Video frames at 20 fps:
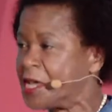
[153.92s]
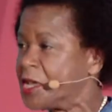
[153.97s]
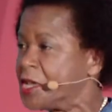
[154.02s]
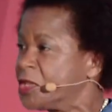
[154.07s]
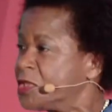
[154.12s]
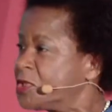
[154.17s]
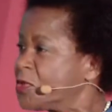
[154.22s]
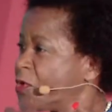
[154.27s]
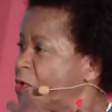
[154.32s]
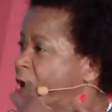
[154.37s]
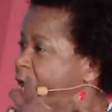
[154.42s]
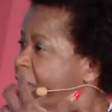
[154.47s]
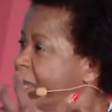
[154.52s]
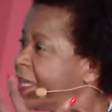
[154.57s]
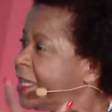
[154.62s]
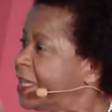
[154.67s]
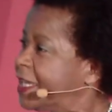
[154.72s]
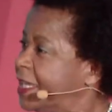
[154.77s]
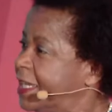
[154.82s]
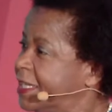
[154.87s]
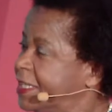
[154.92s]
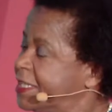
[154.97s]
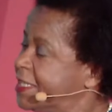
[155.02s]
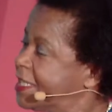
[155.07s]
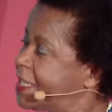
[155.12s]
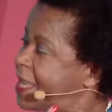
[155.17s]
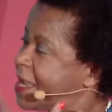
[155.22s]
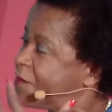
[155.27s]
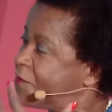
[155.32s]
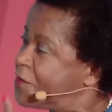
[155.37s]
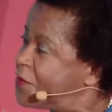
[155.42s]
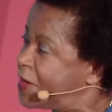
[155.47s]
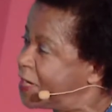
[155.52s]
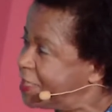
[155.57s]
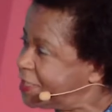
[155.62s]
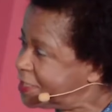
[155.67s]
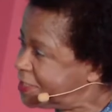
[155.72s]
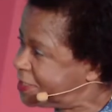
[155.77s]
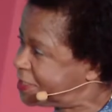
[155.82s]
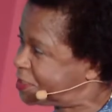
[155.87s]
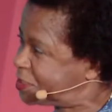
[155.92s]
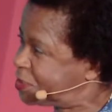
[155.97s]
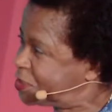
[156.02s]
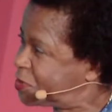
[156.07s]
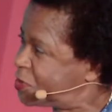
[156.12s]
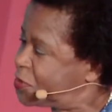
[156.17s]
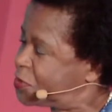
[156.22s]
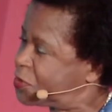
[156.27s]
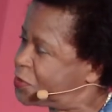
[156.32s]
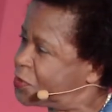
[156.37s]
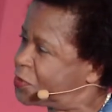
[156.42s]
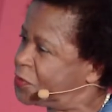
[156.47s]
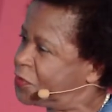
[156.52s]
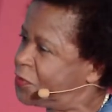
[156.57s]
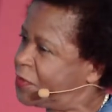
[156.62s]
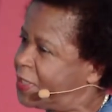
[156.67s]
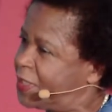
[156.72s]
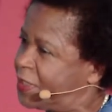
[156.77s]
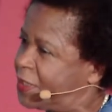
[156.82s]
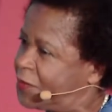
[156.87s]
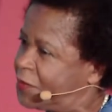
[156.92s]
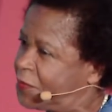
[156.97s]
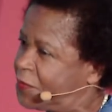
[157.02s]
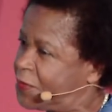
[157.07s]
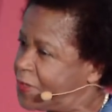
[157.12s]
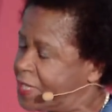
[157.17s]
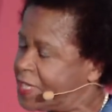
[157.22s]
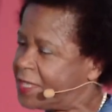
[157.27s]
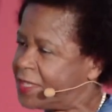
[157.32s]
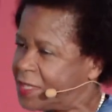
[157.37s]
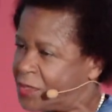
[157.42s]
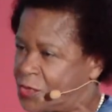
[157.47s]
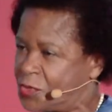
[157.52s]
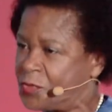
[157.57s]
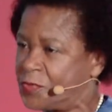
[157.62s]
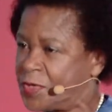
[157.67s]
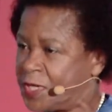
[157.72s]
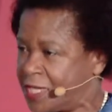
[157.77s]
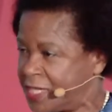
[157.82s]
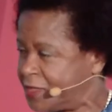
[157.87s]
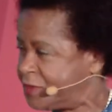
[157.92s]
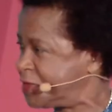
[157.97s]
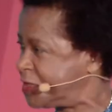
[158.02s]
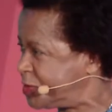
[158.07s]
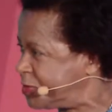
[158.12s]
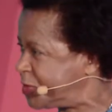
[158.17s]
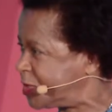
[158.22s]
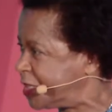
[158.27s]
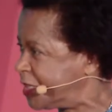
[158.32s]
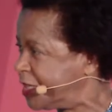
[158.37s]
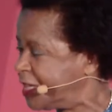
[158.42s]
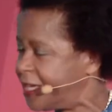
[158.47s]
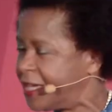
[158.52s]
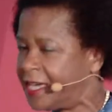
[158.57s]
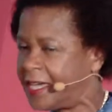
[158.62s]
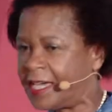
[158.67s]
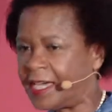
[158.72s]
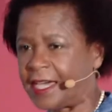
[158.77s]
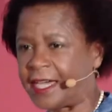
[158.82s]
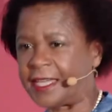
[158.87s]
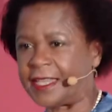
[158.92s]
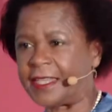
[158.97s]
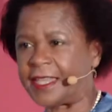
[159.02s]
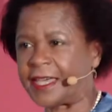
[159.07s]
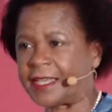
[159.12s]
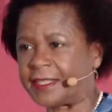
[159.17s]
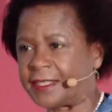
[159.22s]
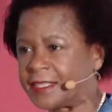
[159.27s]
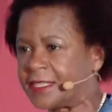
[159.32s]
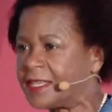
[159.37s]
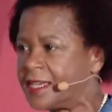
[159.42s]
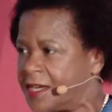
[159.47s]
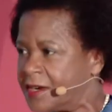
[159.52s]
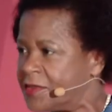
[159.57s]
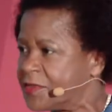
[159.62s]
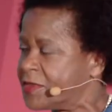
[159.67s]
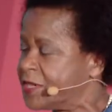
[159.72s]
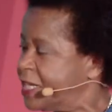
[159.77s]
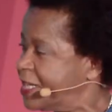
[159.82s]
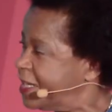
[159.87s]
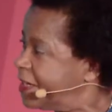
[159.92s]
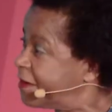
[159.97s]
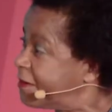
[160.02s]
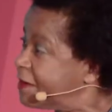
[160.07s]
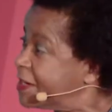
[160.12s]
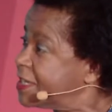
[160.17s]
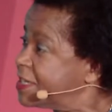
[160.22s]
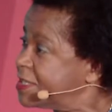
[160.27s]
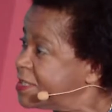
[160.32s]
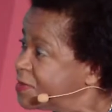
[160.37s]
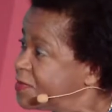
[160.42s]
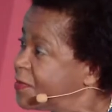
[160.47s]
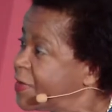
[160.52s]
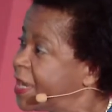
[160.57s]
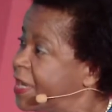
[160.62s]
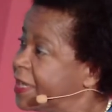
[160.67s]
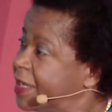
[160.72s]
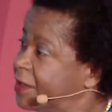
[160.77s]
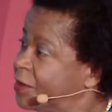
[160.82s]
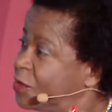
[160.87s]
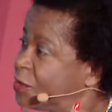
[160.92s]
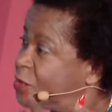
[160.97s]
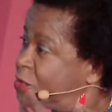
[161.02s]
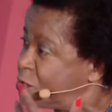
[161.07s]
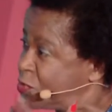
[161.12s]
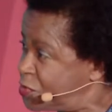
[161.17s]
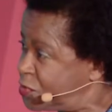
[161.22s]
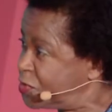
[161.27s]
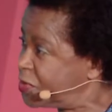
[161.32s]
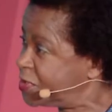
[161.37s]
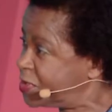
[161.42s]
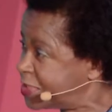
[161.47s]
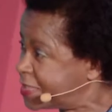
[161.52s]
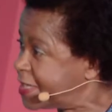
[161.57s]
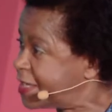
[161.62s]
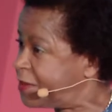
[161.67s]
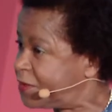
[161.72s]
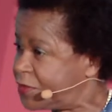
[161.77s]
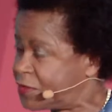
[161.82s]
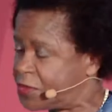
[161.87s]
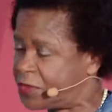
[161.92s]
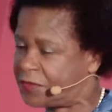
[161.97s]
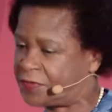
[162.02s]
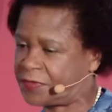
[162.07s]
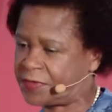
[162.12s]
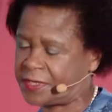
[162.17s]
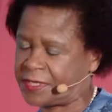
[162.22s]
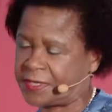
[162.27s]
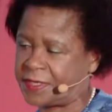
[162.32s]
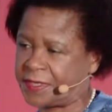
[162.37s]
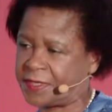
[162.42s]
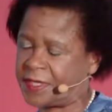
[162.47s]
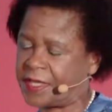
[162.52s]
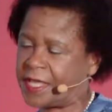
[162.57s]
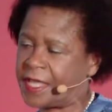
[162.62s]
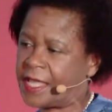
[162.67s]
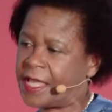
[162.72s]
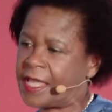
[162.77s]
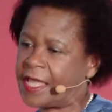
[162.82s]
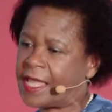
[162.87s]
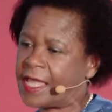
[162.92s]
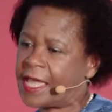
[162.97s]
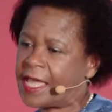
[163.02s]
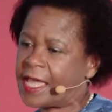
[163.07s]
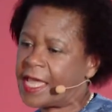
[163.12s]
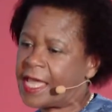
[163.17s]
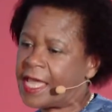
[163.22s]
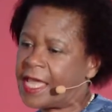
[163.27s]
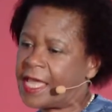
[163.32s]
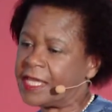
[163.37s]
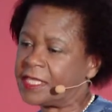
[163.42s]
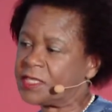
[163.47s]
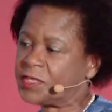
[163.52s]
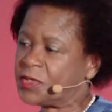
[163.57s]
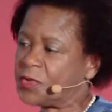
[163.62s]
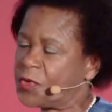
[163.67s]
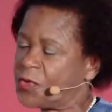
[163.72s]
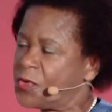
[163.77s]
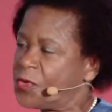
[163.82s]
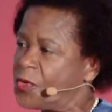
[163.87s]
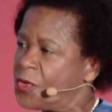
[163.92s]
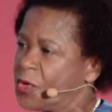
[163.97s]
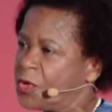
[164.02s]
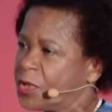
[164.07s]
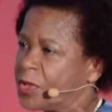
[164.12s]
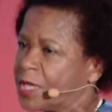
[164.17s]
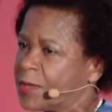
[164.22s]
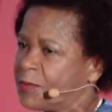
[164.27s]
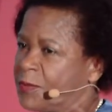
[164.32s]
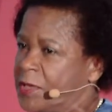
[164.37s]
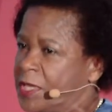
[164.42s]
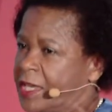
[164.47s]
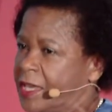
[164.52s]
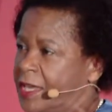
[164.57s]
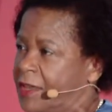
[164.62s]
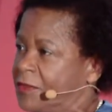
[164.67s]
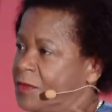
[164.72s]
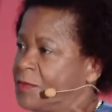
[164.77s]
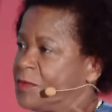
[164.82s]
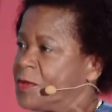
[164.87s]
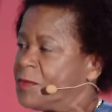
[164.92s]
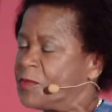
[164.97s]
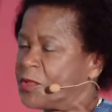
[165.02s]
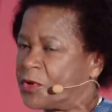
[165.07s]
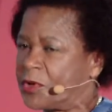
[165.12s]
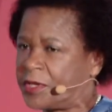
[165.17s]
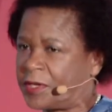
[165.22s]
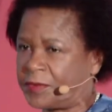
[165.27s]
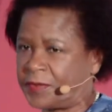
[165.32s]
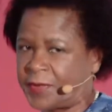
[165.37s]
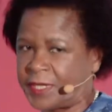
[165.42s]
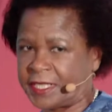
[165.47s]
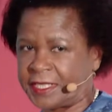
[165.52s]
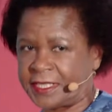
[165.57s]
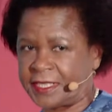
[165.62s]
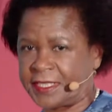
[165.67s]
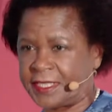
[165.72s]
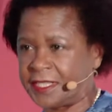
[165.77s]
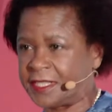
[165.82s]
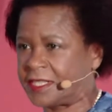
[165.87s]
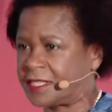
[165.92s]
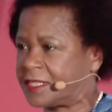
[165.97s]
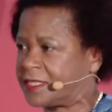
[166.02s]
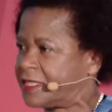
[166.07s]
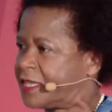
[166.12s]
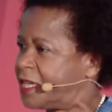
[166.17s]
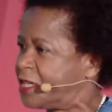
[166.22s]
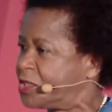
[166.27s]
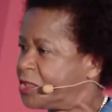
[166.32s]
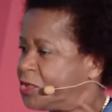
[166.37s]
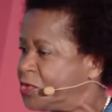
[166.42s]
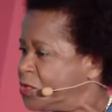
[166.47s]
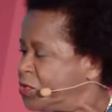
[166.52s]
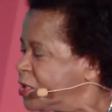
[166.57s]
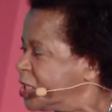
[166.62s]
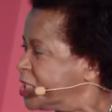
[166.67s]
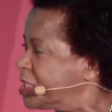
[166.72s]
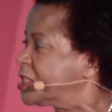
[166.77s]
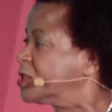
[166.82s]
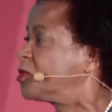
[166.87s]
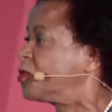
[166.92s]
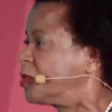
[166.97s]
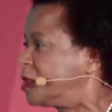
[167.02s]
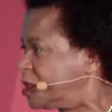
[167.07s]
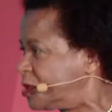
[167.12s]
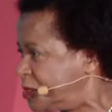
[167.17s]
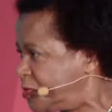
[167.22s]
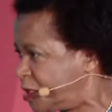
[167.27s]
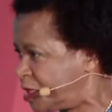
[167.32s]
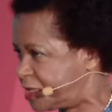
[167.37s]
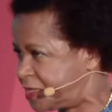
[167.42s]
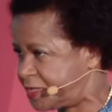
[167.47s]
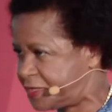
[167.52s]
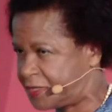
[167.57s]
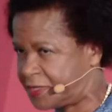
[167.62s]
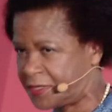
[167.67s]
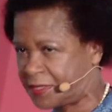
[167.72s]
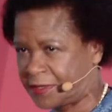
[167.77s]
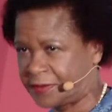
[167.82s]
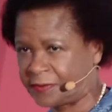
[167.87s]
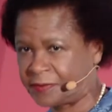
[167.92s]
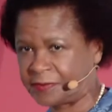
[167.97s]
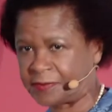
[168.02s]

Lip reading: So I had the advantage of a father who believed in me, and that really raised my own self-confidence. And so having been brought up by teachers, I knew I didn't want to be a teacher.